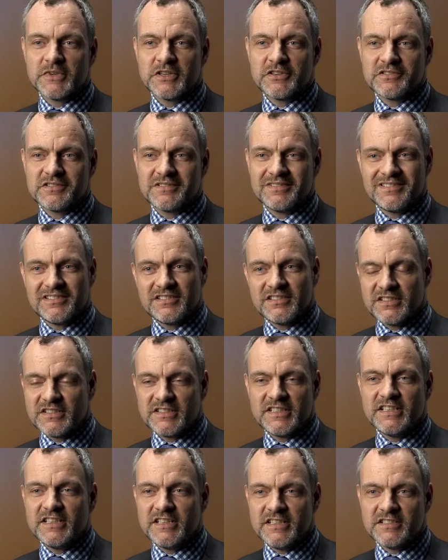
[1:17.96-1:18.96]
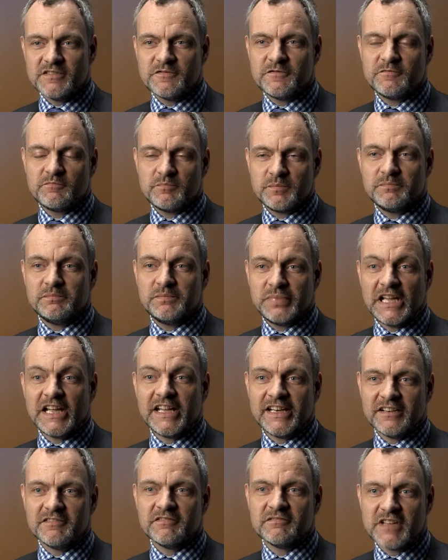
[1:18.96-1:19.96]
because there's a series of
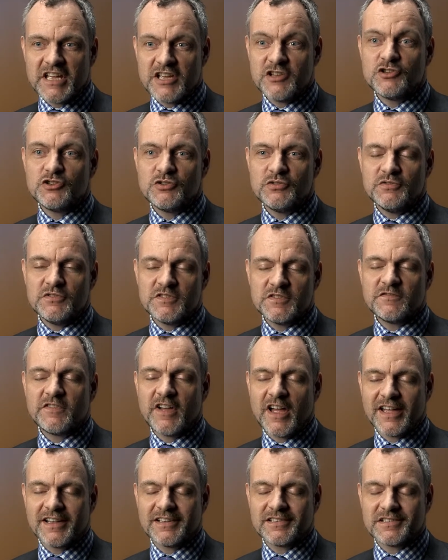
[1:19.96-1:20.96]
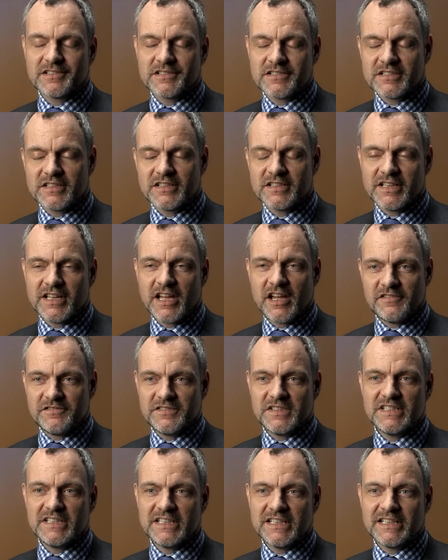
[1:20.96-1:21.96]
planning issues, factors that they have to
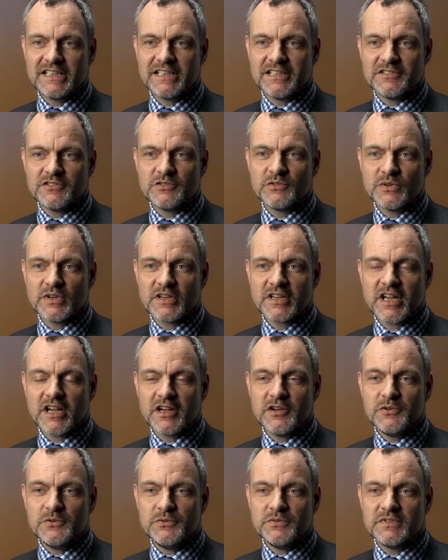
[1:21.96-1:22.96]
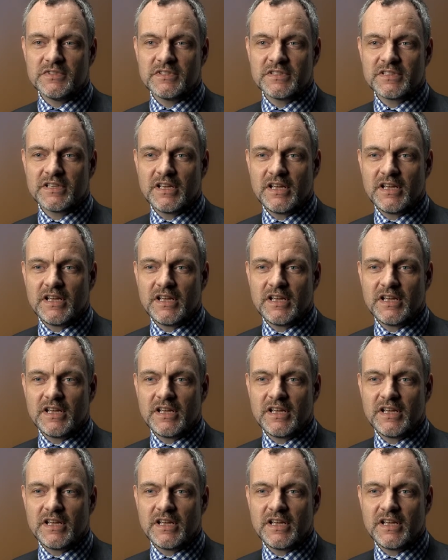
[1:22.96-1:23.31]
take into account.